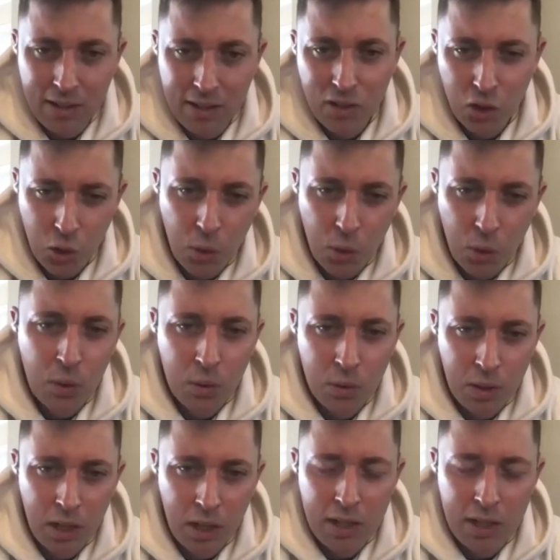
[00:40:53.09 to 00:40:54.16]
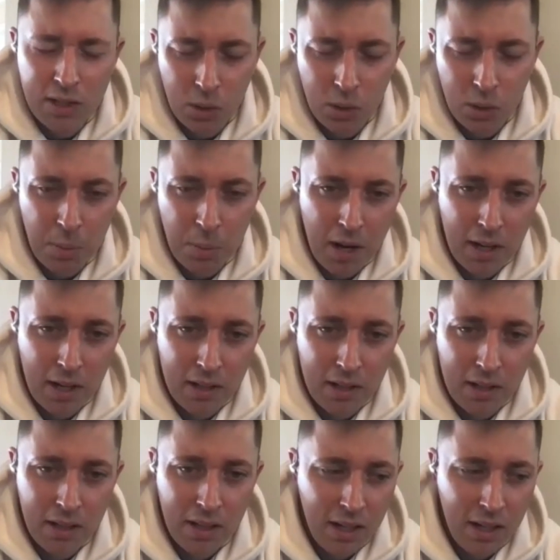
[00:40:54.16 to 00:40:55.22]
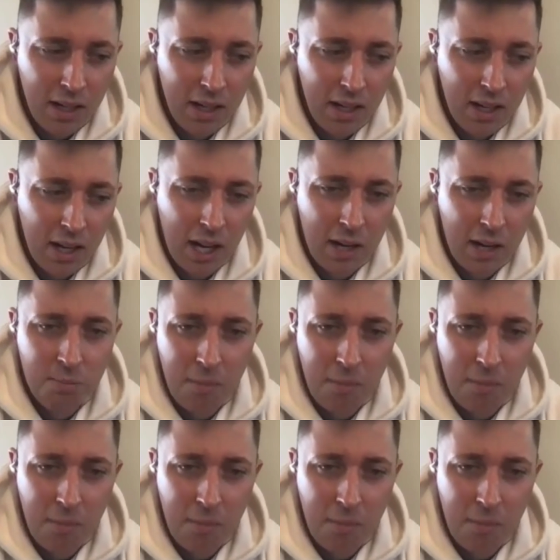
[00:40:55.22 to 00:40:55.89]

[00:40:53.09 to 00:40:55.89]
You go into a supermarket, and